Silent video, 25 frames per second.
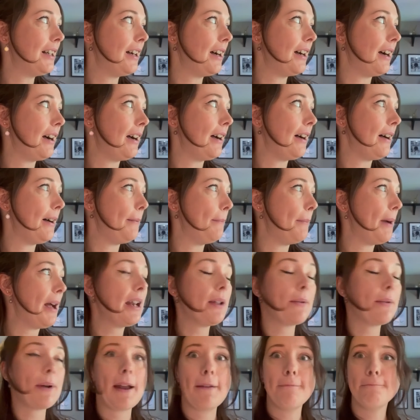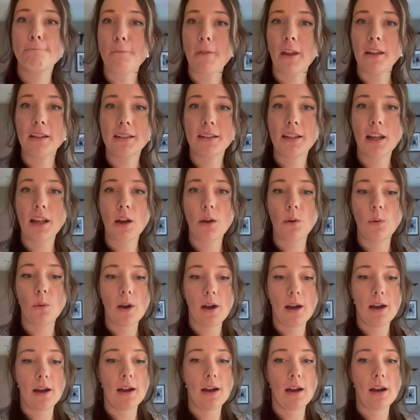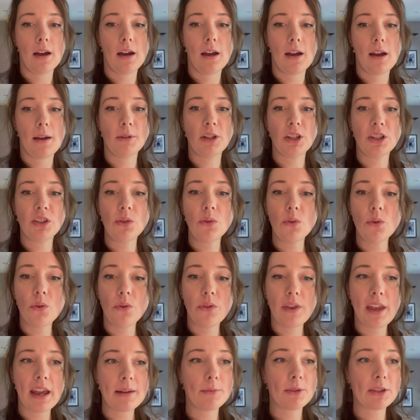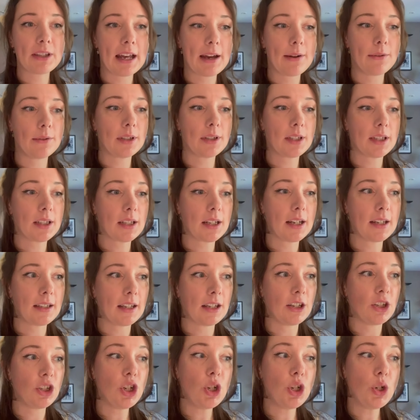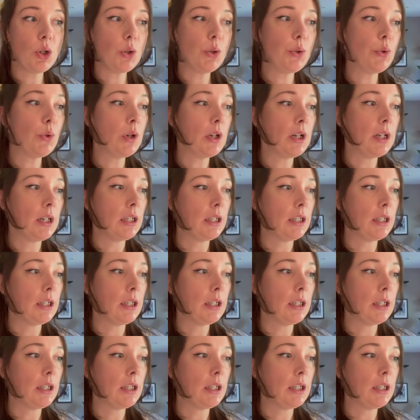Anyway, so I'm going to sort all the animals out as I do.